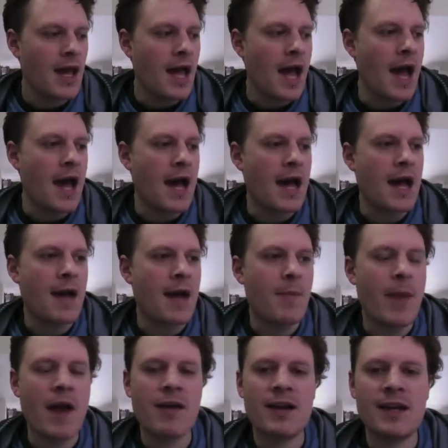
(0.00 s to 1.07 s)

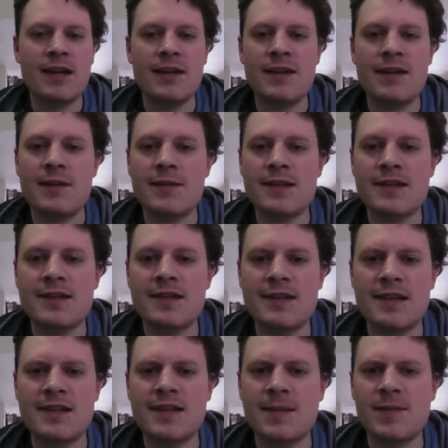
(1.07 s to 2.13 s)
Apparently there's
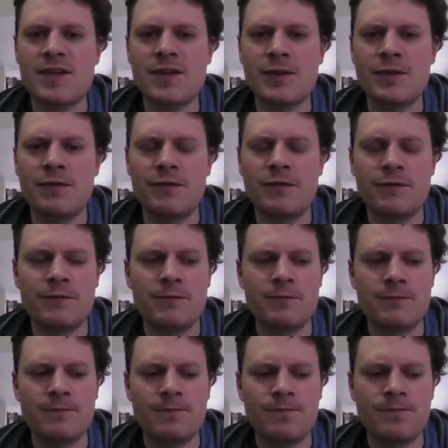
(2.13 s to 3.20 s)
some sort of
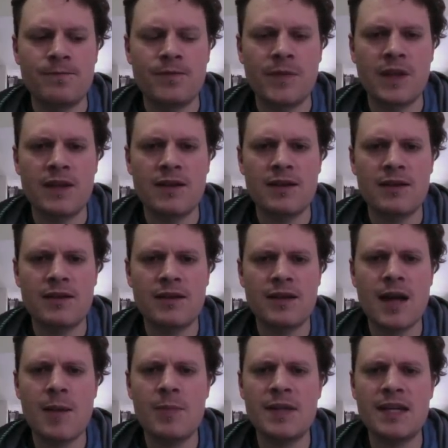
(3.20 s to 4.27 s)

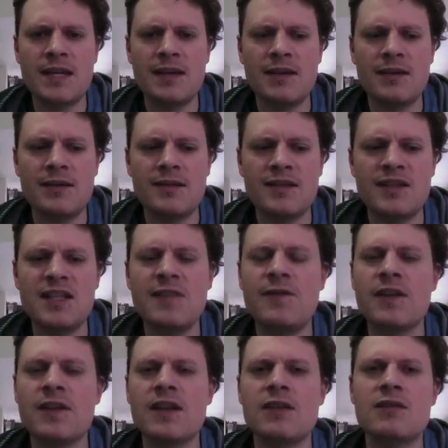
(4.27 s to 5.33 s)
company
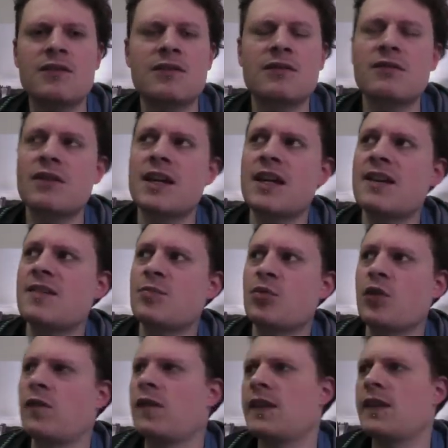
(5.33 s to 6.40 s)
certificate, I guess,
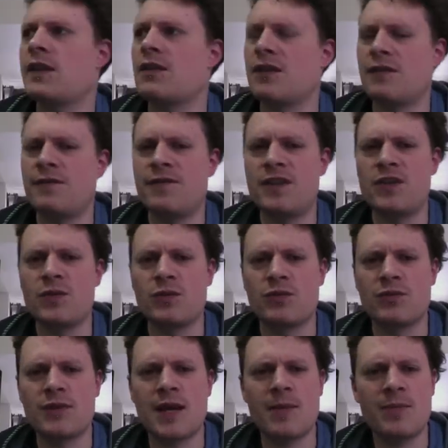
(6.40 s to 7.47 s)
proving they're an official
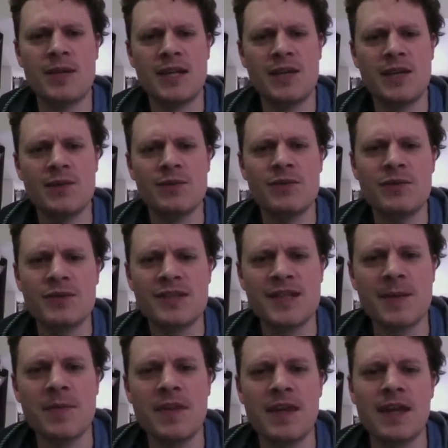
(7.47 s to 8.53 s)
company or
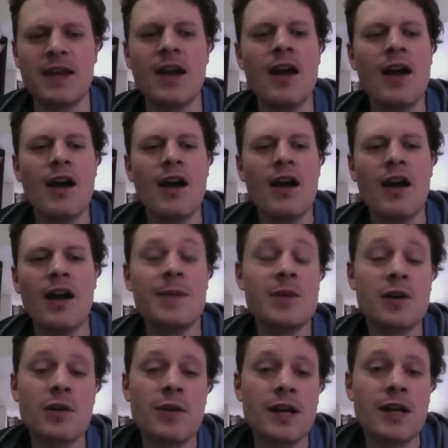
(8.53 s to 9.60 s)
something. I'm
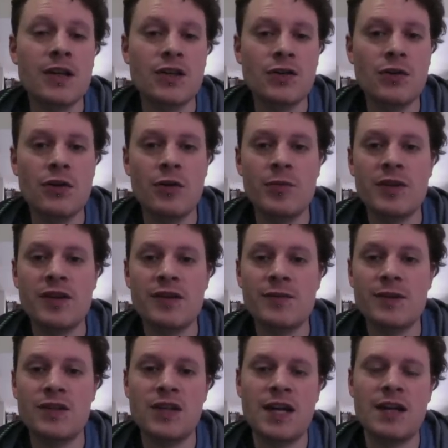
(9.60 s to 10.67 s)
not quite sure, because
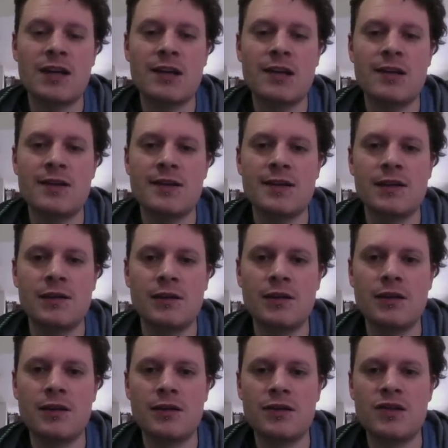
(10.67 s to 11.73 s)
when she had a closer
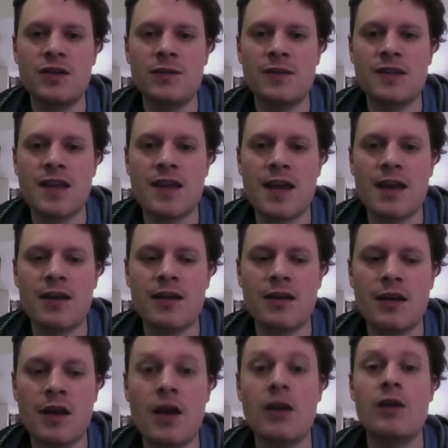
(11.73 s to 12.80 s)
look, she was like,
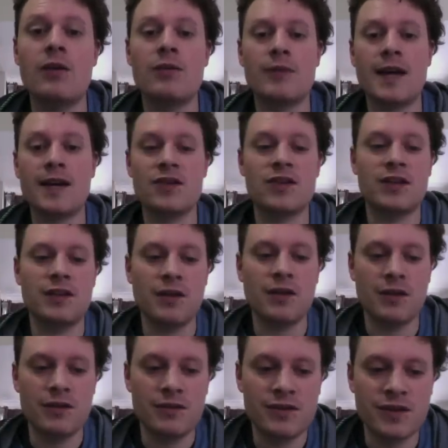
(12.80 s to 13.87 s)
"Oh, actually,
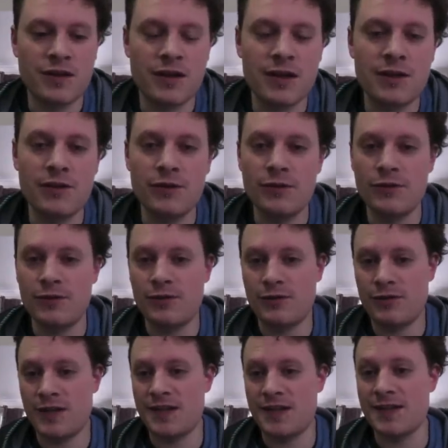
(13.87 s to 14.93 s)
no, sorry,
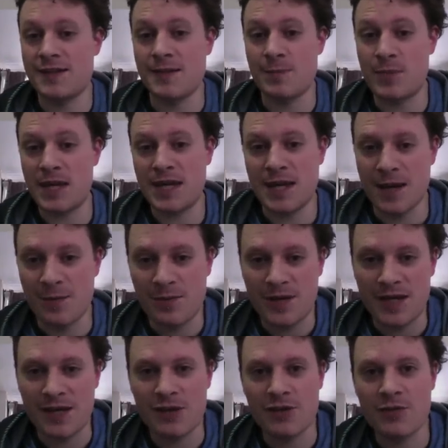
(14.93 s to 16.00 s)
this is a big
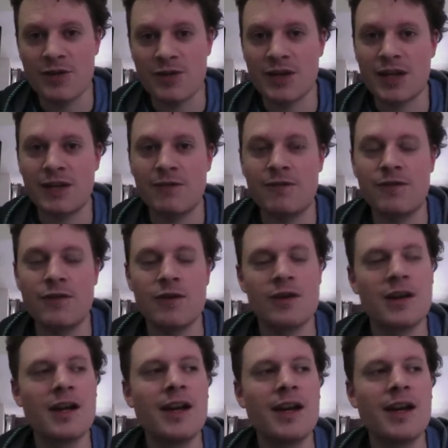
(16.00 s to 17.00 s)
company you're working for.